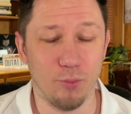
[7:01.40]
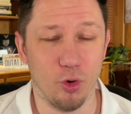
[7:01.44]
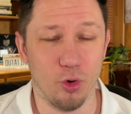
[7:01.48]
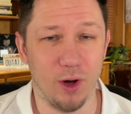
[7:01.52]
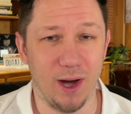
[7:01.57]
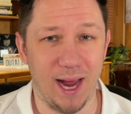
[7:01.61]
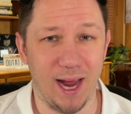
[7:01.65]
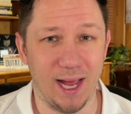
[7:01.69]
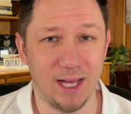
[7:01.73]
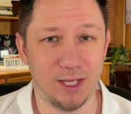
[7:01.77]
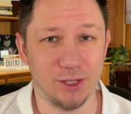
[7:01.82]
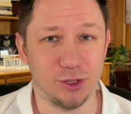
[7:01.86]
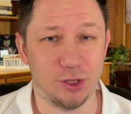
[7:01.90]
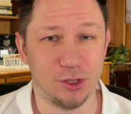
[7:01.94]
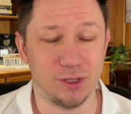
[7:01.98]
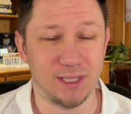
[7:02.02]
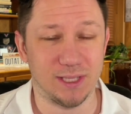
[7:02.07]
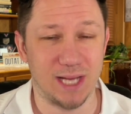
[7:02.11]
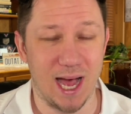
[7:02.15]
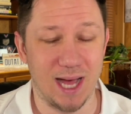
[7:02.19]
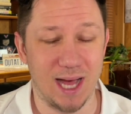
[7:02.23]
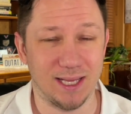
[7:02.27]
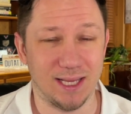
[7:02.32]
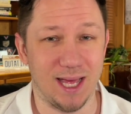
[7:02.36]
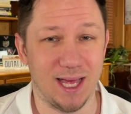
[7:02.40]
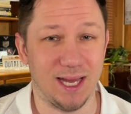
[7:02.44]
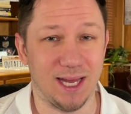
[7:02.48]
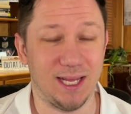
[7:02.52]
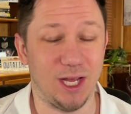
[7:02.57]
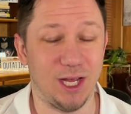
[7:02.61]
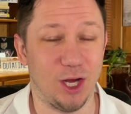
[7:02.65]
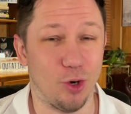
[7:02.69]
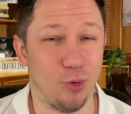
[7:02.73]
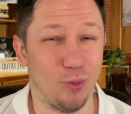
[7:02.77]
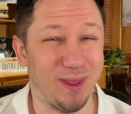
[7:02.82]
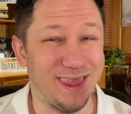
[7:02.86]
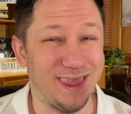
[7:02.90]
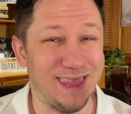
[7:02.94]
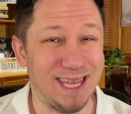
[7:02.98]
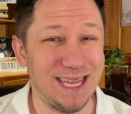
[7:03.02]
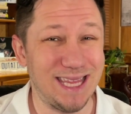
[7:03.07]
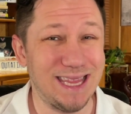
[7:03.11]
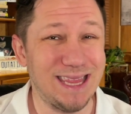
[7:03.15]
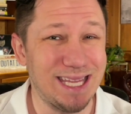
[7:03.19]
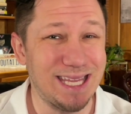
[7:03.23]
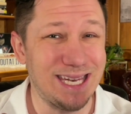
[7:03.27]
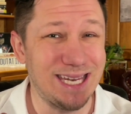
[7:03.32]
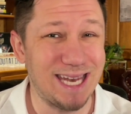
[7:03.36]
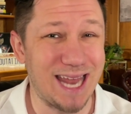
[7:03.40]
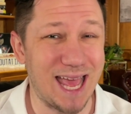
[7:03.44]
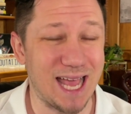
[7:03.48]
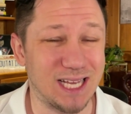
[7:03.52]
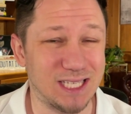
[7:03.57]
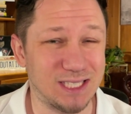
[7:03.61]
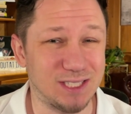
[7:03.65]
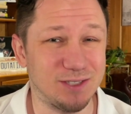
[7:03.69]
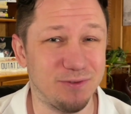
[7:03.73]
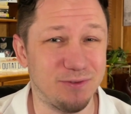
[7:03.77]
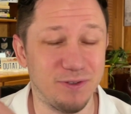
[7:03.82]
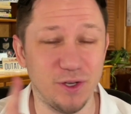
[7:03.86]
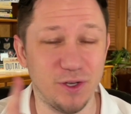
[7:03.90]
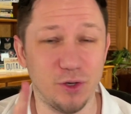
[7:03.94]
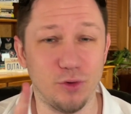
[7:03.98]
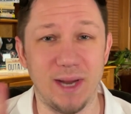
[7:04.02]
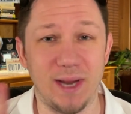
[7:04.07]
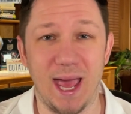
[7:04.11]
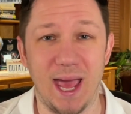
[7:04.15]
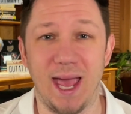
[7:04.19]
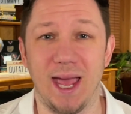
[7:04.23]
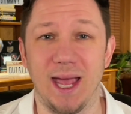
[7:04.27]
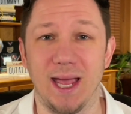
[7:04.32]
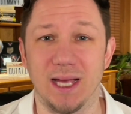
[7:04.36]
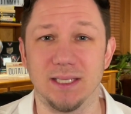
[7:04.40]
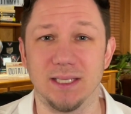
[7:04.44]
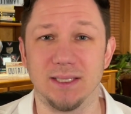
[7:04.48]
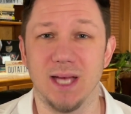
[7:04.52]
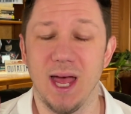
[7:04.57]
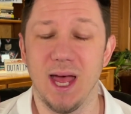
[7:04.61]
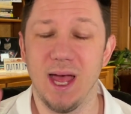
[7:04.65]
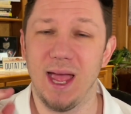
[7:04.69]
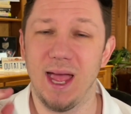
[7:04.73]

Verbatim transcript: more answers on that here within the next few days